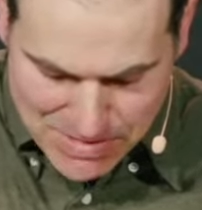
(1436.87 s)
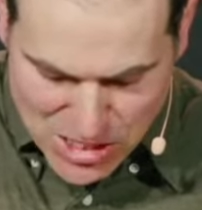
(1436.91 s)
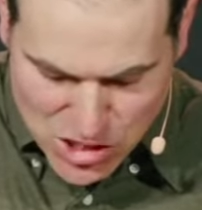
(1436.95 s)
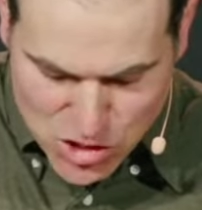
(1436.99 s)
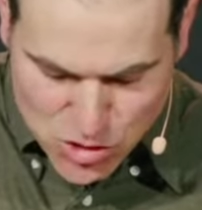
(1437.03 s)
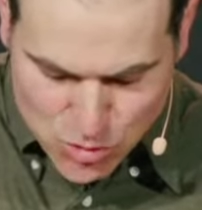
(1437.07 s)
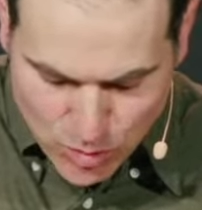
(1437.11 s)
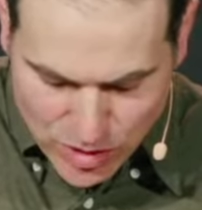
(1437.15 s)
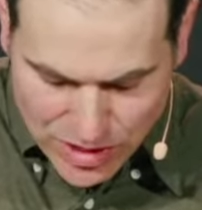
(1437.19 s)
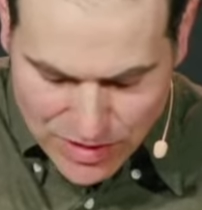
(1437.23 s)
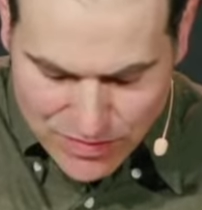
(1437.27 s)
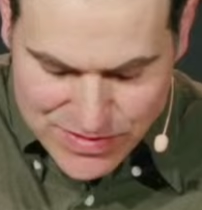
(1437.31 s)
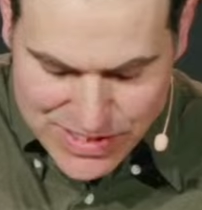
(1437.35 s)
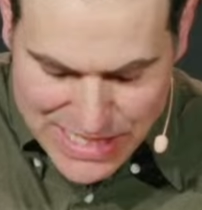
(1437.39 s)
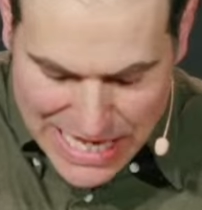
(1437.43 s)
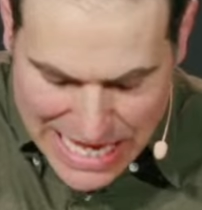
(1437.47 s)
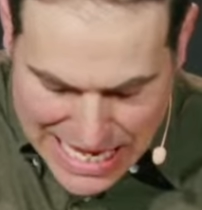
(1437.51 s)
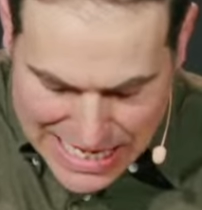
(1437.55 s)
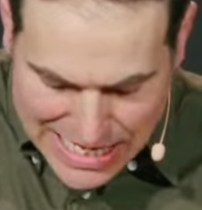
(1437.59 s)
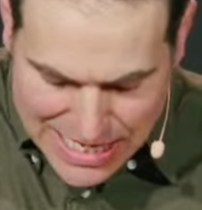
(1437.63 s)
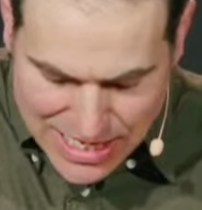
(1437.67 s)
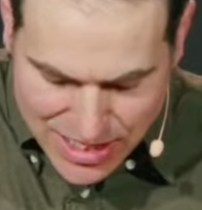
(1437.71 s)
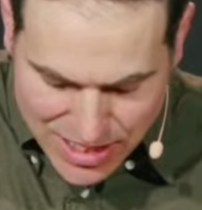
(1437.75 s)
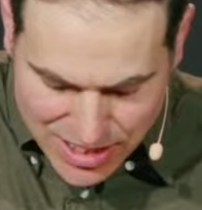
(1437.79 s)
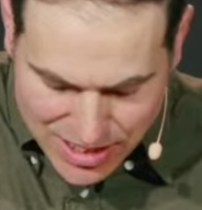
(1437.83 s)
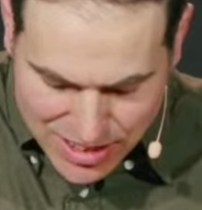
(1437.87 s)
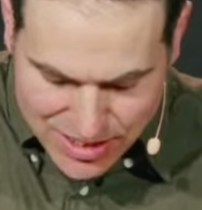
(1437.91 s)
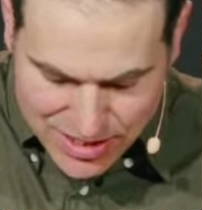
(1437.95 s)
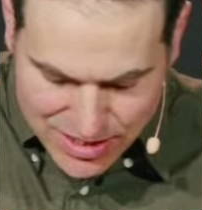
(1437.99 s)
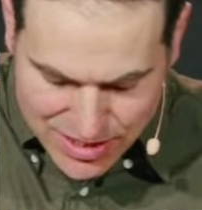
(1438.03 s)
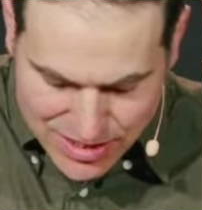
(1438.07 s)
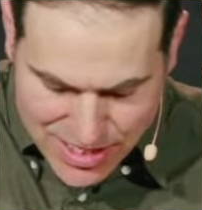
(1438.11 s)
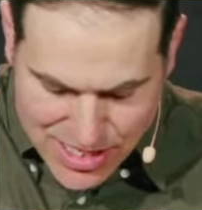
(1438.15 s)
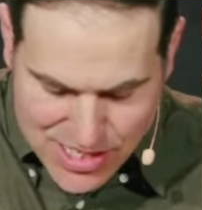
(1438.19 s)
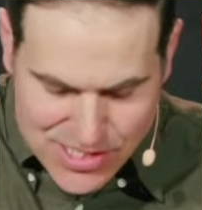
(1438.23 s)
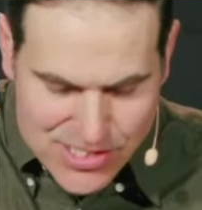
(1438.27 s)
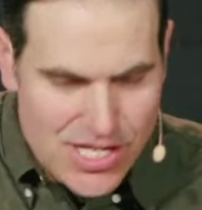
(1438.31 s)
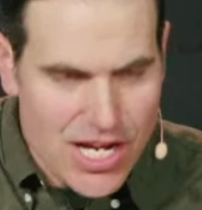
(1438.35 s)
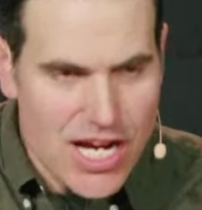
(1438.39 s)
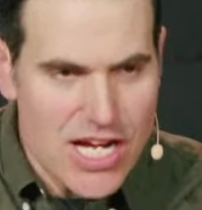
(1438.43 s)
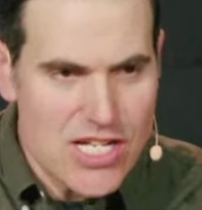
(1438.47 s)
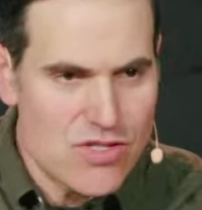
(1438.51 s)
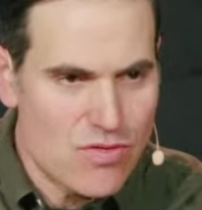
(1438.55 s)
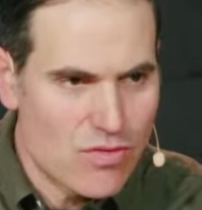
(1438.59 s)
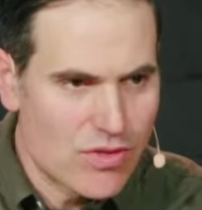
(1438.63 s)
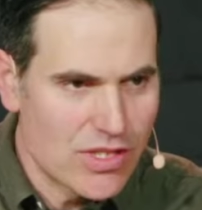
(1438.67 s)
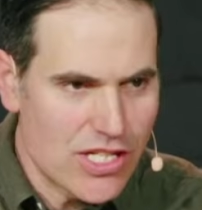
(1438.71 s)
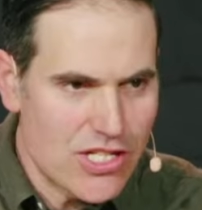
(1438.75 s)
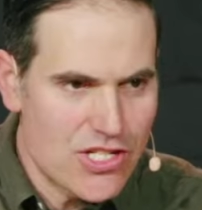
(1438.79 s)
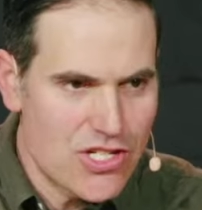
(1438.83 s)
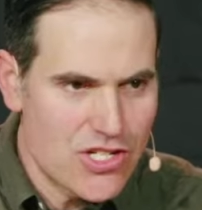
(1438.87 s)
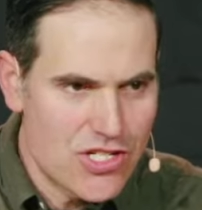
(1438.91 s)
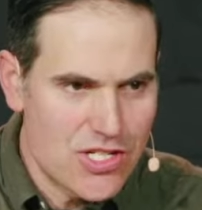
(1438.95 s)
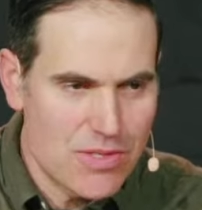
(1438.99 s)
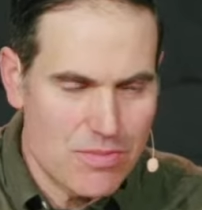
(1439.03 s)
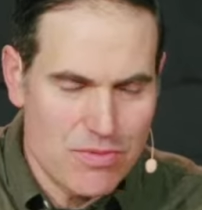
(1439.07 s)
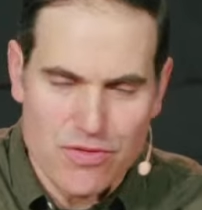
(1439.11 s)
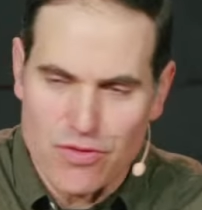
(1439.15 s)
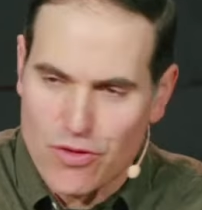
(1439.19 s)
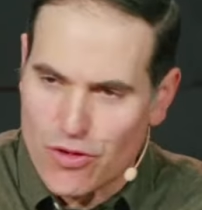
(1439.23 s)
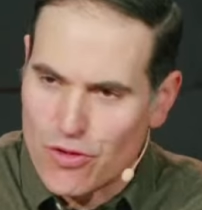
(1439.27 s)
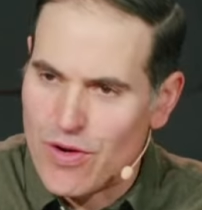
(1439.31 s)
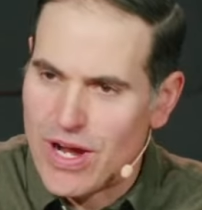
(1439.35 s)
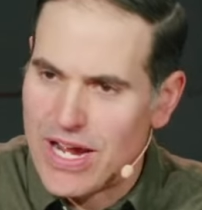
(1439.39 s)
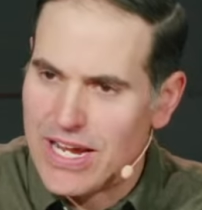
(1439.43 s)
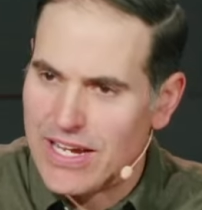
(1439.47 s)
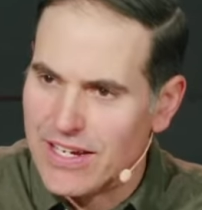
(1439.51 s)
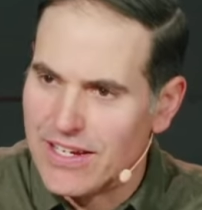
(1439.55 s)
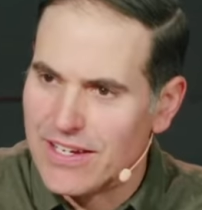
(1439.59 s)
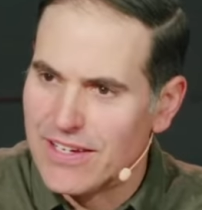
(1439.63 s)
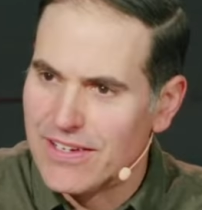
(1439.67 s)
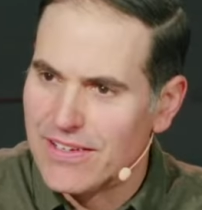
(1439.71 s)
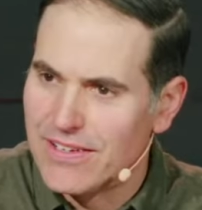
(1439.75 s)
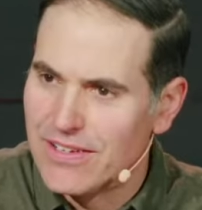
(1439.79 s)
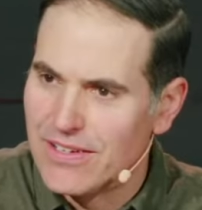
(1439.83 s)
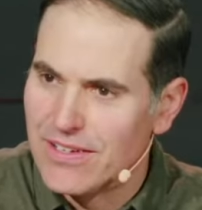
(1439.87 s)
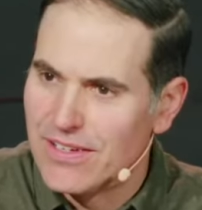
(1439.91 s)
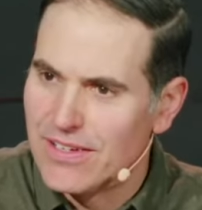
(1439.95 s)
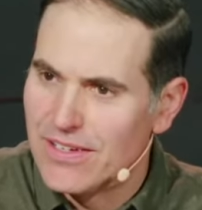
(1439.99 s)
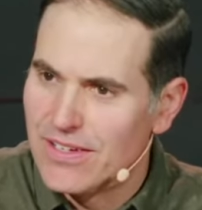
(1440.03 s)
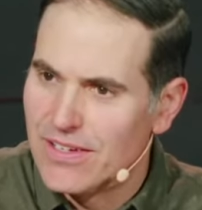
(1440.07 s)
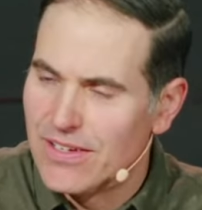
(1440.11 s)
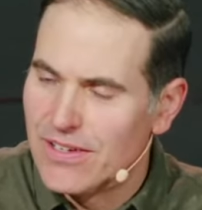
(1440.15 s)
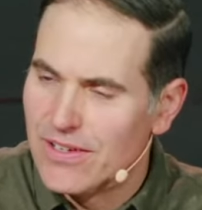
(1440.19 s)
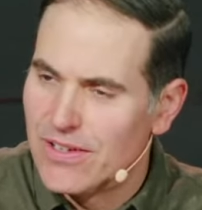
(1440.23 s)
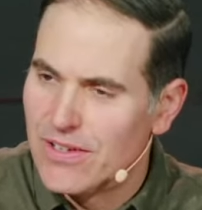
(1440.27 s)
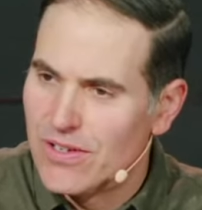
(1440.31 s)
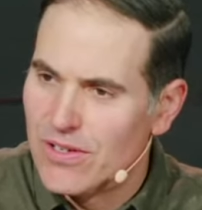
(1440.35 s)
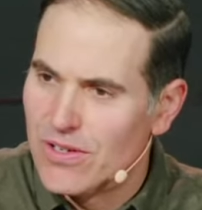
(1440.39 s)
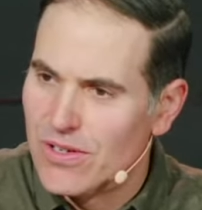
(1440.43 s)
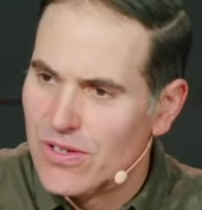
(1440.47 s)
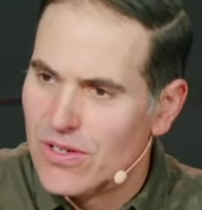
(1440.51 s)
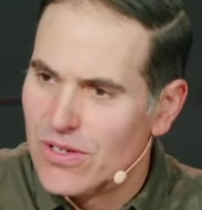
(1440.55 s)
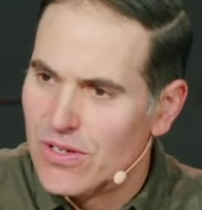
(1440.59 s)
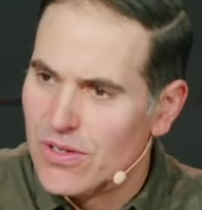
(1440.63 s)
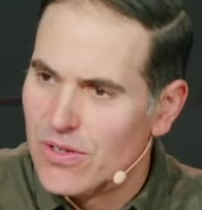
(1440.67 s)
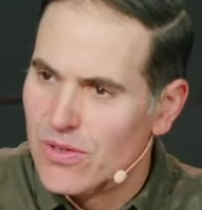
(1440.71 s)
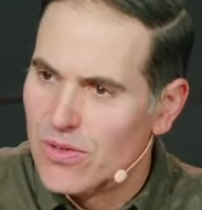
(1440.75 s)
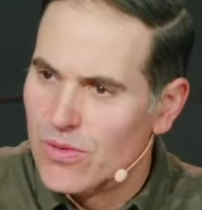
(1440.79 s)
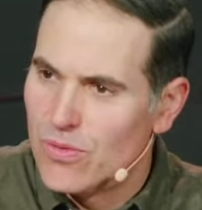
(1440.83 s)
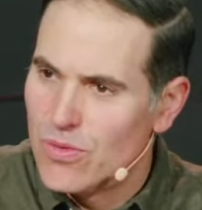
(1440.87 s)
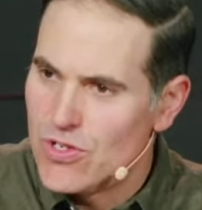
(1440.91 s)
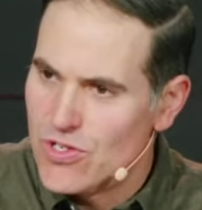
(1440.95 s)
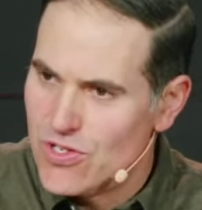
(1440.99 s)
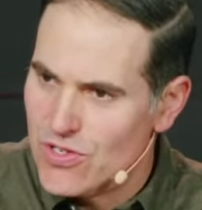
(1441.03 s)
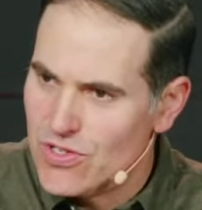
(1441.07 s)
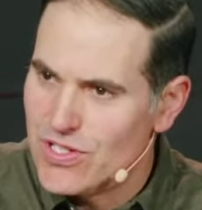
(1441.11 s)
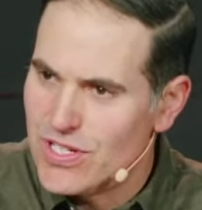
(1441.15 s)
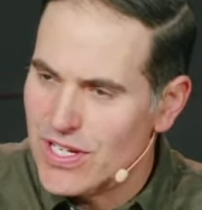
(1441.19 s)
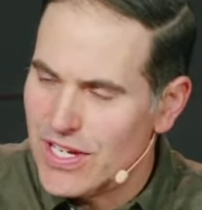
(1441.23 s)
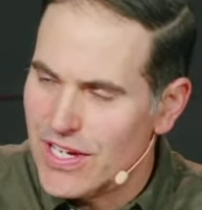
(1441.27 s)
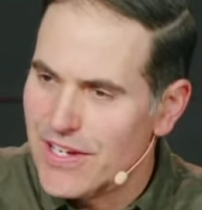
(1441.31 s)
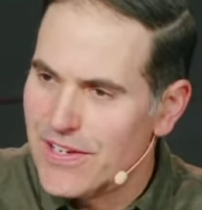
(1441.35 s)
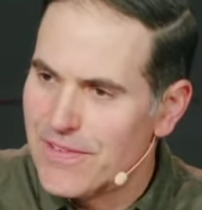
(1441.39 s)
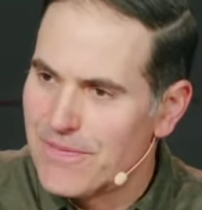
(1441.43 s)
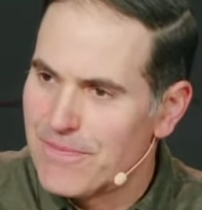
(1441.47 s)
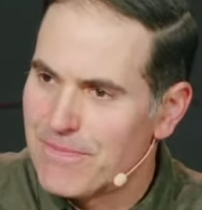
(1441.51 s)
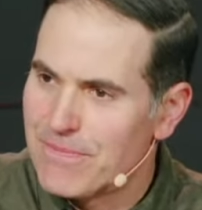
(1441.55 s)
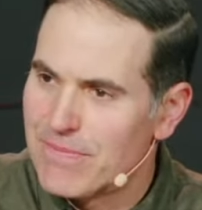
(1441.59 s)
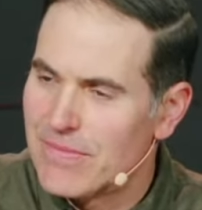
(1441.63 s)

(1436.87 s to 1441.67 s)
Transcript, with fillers: is one of taking these kinds of relationships for granted. Wouldn't you say?